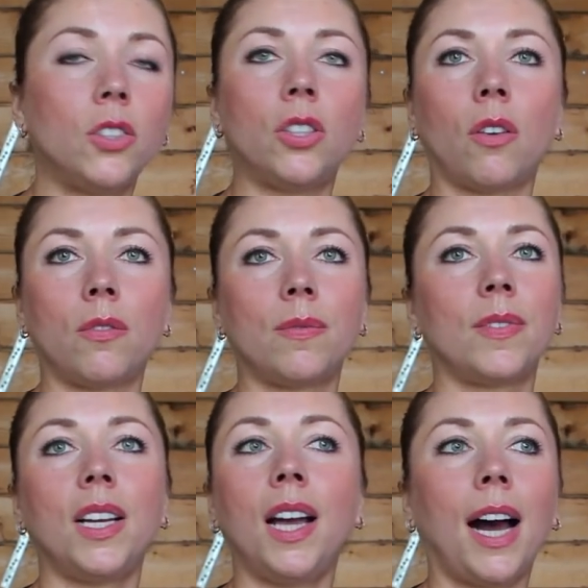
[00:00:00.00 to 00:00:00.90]
No.
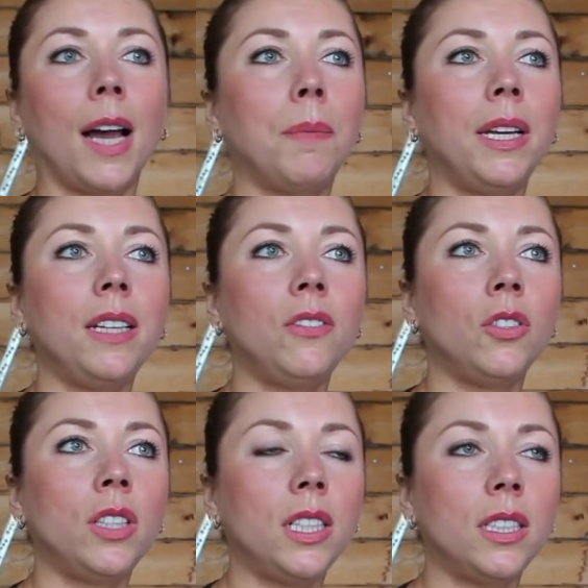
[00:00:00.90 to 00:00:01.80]
I believe
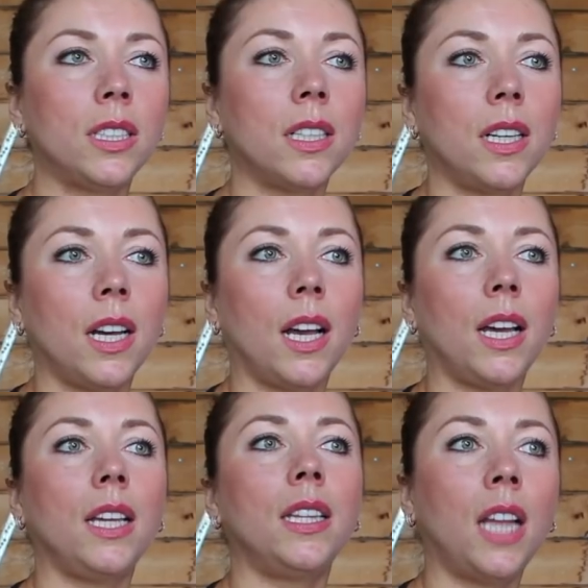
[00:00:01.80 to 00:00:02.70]
you need
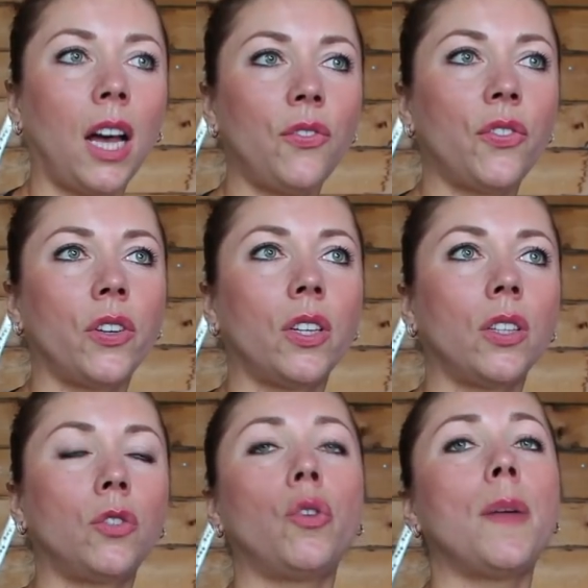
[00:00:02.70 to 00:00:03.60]
enough
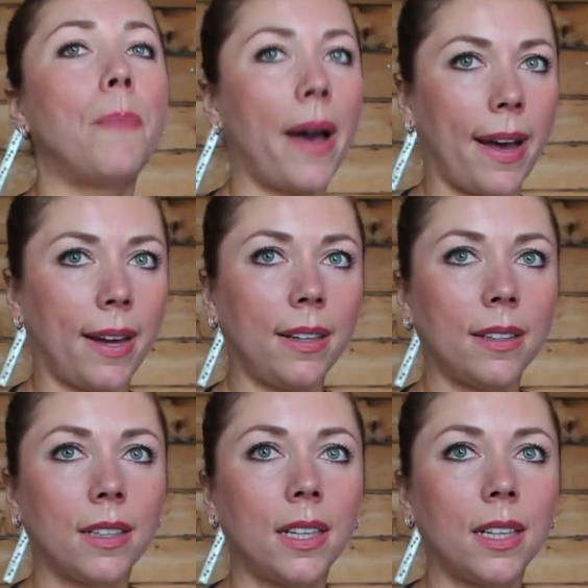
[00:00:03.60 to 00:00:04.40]
to repair.